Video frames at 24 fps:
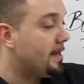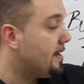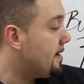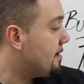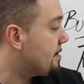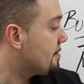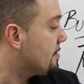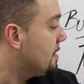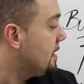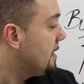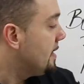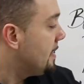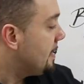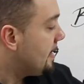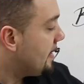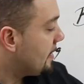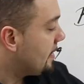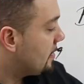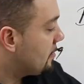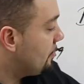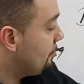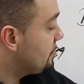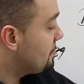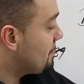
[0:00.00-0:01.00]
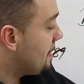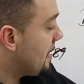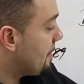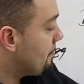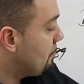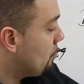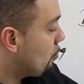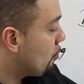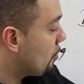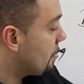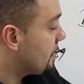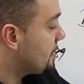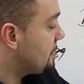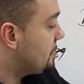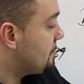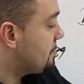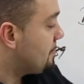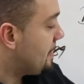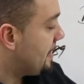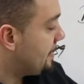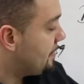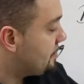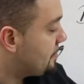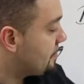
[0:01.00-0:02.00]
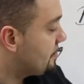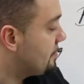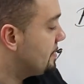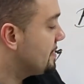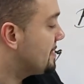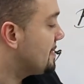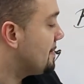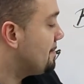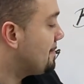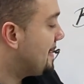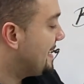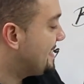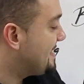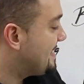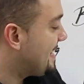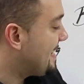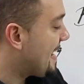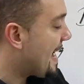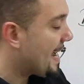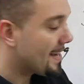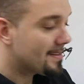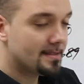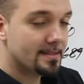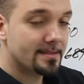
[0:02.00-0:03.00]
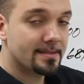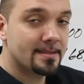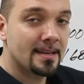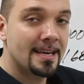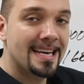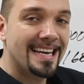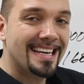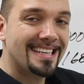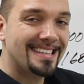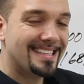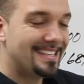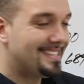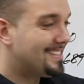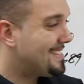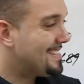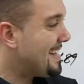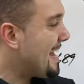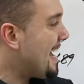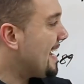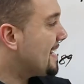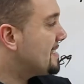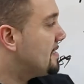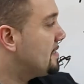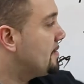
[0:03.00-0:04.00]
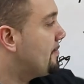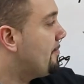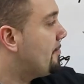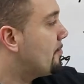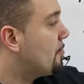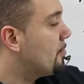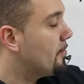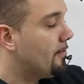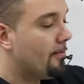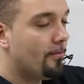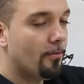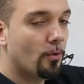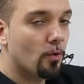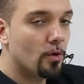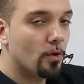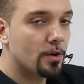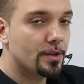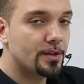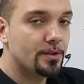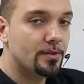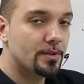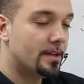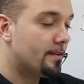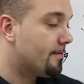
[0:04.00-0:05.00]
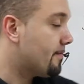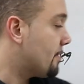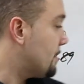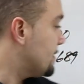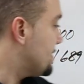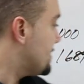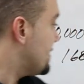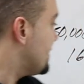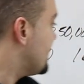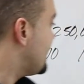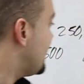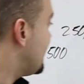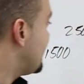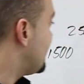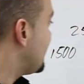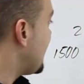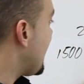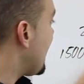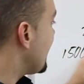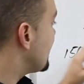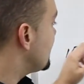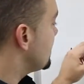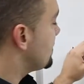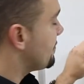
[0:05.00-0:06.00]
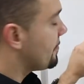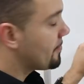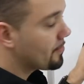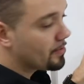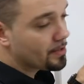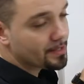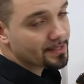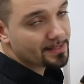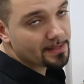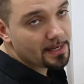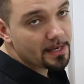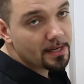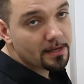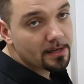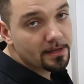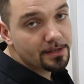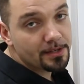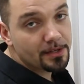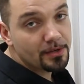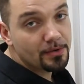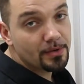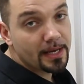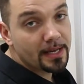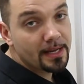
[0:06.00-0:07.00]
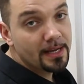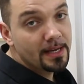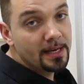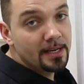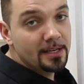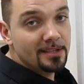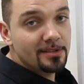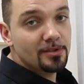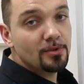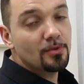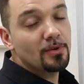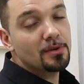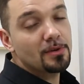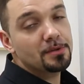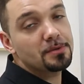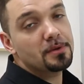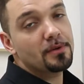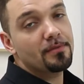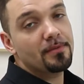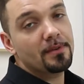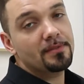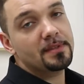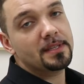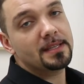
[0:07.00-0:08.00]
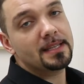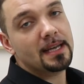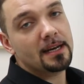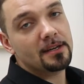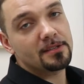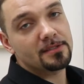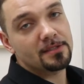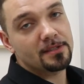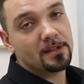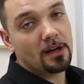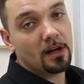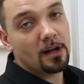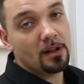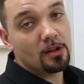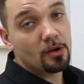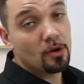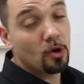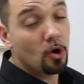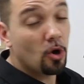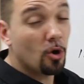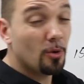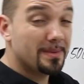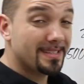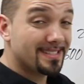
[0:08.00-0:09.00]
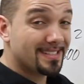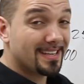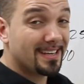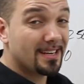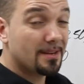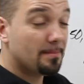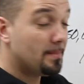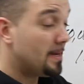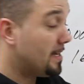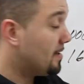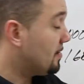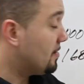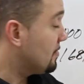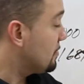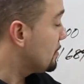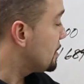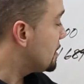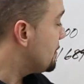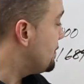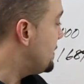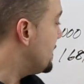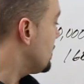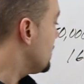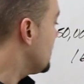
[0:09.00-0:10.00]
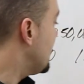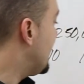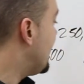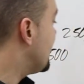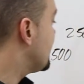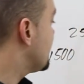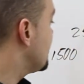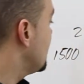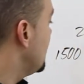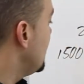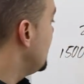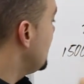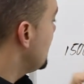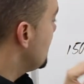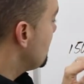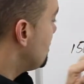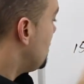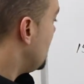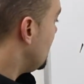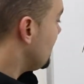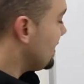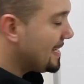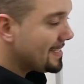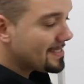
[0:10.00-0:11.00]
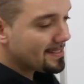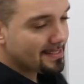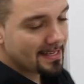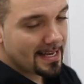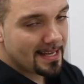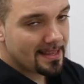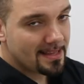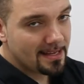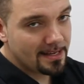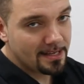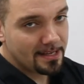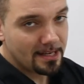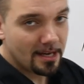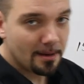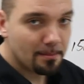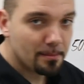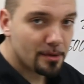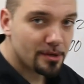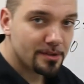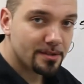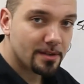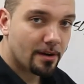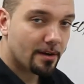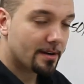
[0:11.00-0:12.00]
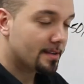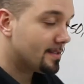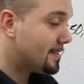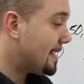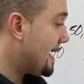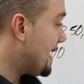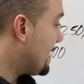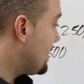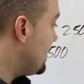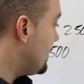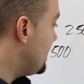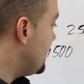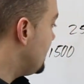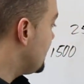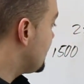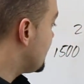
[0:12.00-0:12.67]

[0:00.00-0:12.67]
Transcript: here includes my mortgage, my insurance, and my taxes. The taxes for a 4-unit versus the taxes for a single unit $250,000 home is going to be a little bit less. But let's say the numbers are exactly the